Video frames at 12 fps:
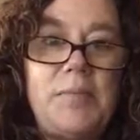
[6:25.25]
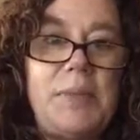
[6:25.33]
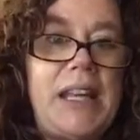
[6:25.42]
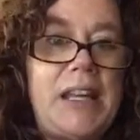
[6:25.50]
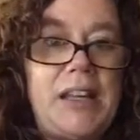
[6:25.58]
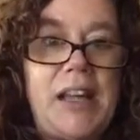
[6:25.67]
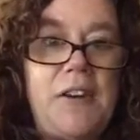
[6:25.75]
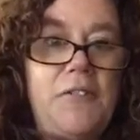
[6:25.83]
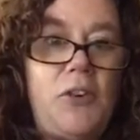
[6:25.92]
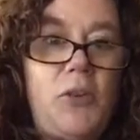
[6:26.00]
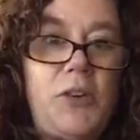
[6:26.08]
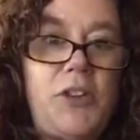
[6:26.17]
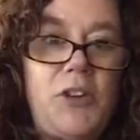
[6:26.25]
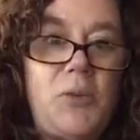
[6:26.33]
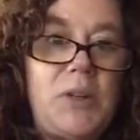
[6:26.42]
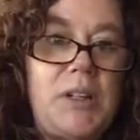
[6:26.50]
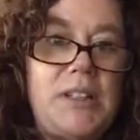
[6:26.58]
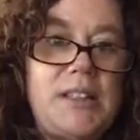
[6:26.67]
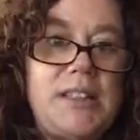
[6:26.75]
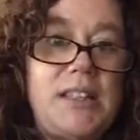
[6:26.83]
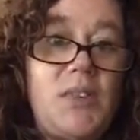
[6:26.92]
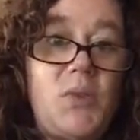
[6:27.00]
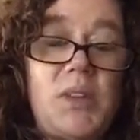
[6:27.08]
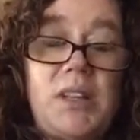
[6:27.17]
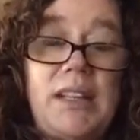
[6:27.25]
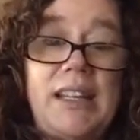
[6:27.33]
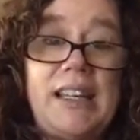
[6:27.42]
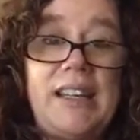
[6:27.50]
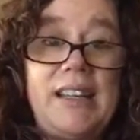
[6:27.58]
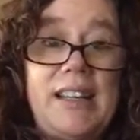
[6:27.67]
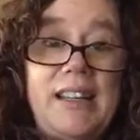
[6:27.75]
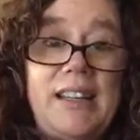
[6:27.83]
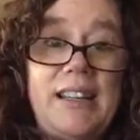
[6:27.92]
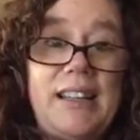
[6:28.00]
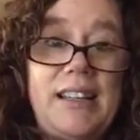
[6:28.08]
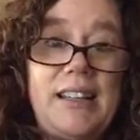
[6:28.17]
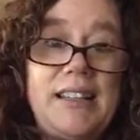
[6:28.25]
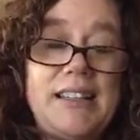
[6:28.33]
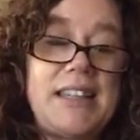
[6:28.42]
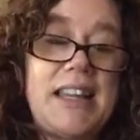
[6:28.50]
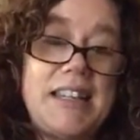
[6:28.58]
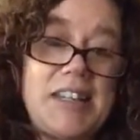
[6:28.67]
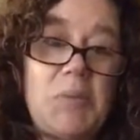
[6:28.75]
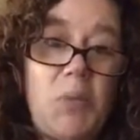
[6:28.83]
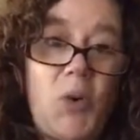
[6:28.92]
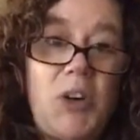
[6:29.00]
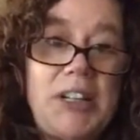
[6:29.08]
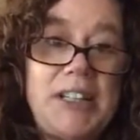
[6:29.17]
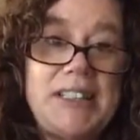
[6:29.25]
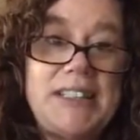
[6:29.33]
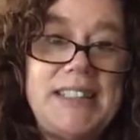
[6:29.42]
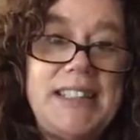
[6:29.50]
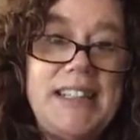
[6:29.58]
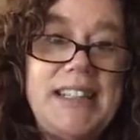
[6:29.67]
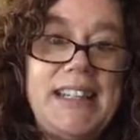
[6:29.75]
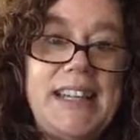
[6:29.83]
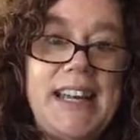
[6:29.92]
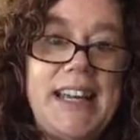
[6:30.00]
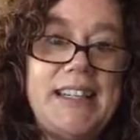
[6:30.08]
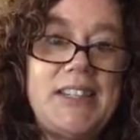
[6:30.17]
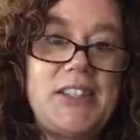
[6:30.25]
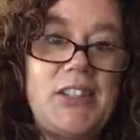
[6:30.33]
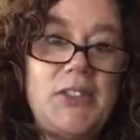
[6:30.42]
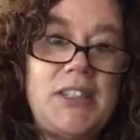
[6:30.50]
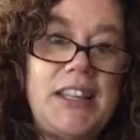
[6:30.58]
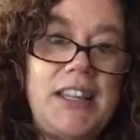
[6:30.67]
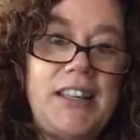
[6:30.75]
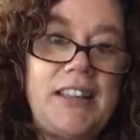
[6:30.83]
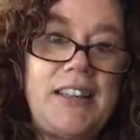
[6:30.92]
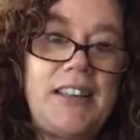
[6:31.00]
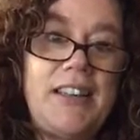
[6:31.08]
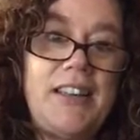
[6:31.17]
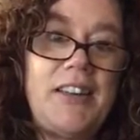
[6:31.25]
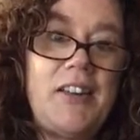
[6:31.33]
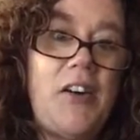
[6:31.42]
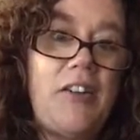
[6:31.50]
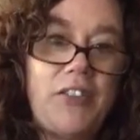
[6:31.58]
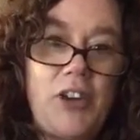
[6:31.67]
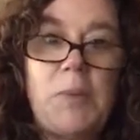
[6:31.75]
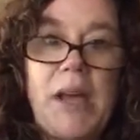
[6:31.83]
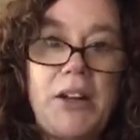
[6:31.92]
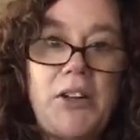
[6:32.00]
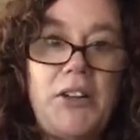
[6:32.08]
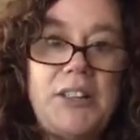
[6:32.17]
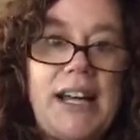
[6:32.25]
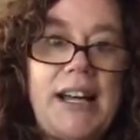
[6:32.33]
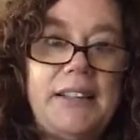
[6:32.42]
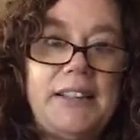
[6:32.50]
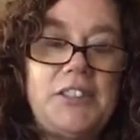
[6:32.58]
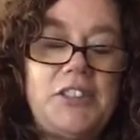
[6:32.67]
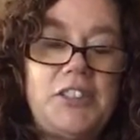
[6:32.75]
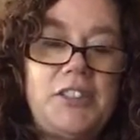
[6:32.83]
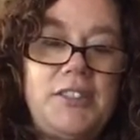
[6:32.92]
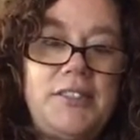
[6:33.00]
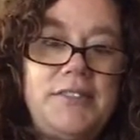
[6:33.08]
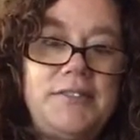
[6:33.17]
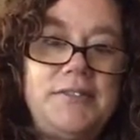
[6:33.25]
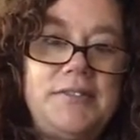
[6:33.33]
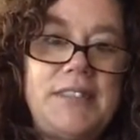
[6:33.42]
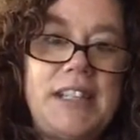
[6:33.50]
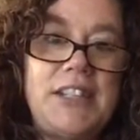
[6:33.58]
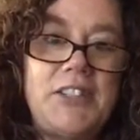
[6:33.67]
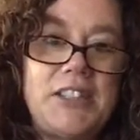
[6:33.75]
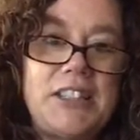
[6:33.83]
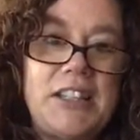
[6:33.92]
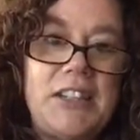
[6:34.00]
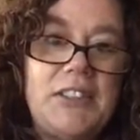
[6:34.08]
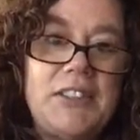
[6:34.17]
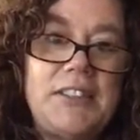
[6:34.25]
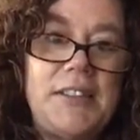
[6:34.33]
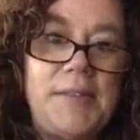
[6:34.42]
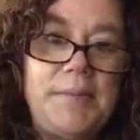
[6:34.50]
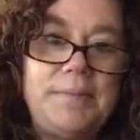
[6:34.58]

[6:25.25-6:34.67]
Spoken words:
being careful with your words really is as important as using all of your medical knowledge and your skills.